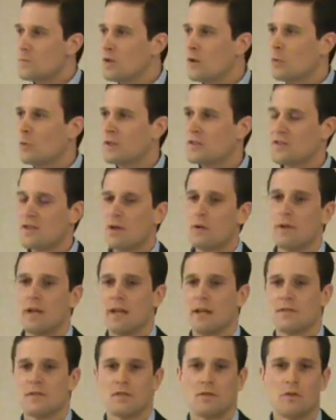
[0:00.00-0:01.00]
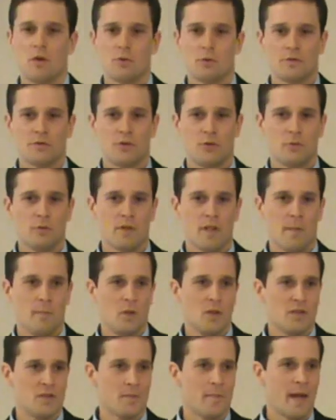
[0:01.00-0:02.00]
What's zoning? It's a local tool that
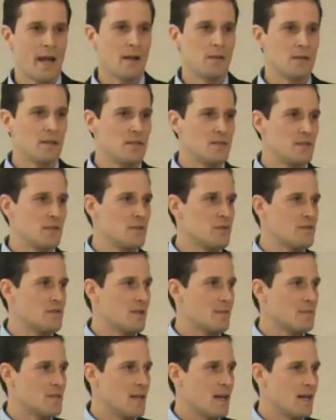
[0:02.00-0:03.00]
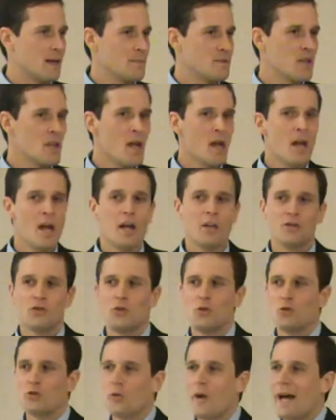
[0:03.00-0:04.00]
municipalities use sometimes
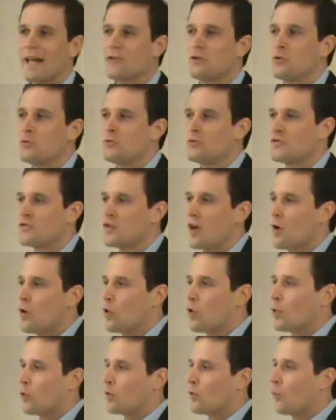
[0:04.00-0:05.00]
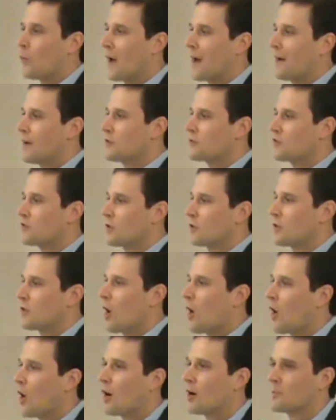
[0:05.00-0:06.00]
to try to zone where certain
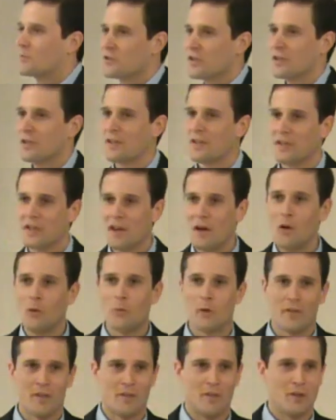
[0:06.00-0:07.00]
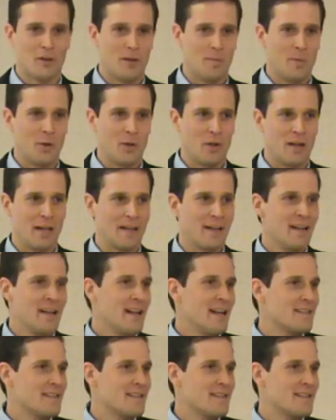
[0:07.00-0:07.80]
harms are going to go within their community.